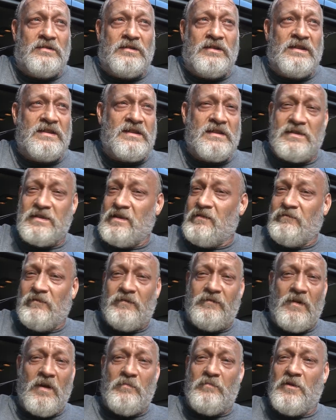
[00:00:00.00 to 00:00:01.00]
he said
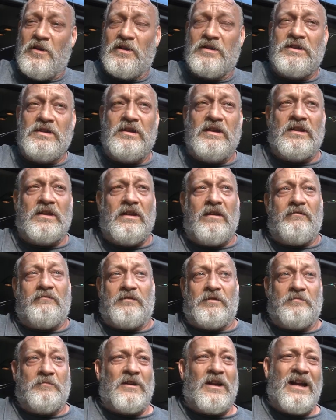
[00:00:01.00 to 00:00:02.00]
75 bucks you can have
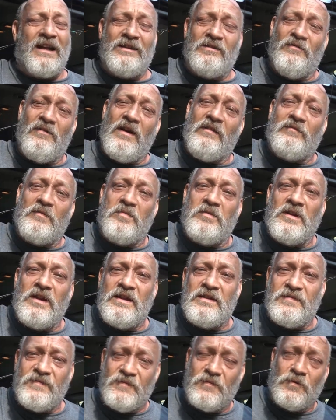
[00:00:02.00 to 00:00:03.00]
it but i don't have a
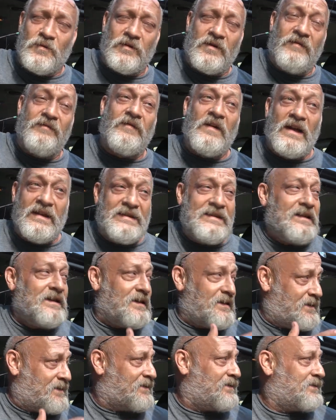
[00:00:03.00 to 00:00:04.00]
place for it if i
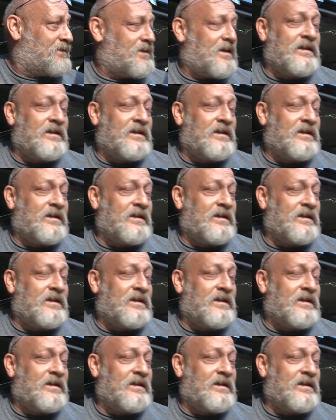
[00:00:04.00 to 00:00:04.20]
did